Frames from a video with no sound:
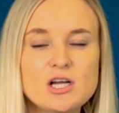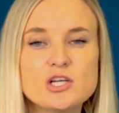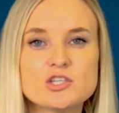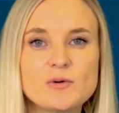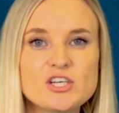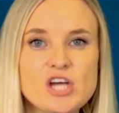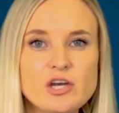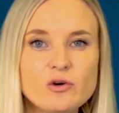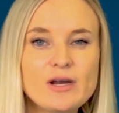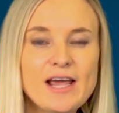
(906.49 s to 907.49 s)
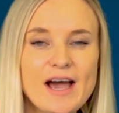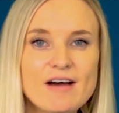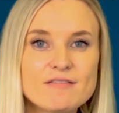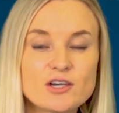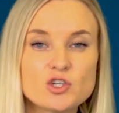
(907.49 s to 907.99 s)
so we generally
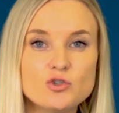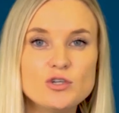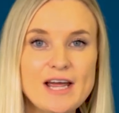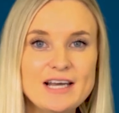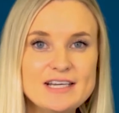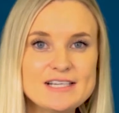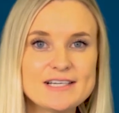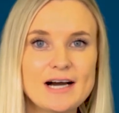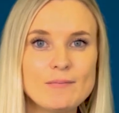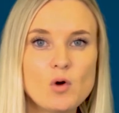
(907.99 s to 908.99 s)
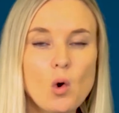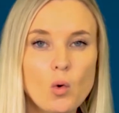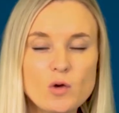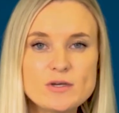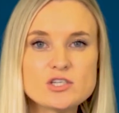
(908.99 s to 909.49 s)
have a 2-day lead time
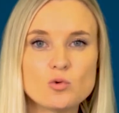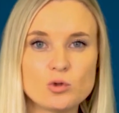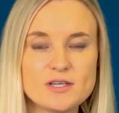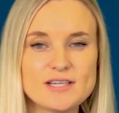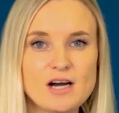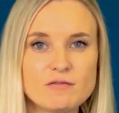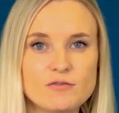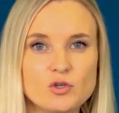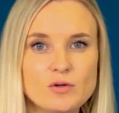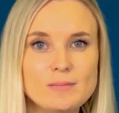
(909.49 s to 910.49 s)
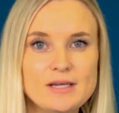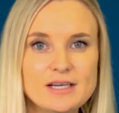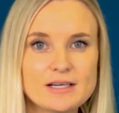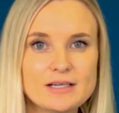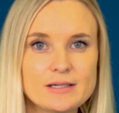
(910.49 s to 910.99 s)
where we sort this out for you
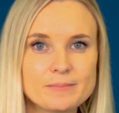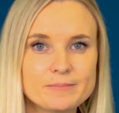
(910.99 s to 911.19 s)
immediately.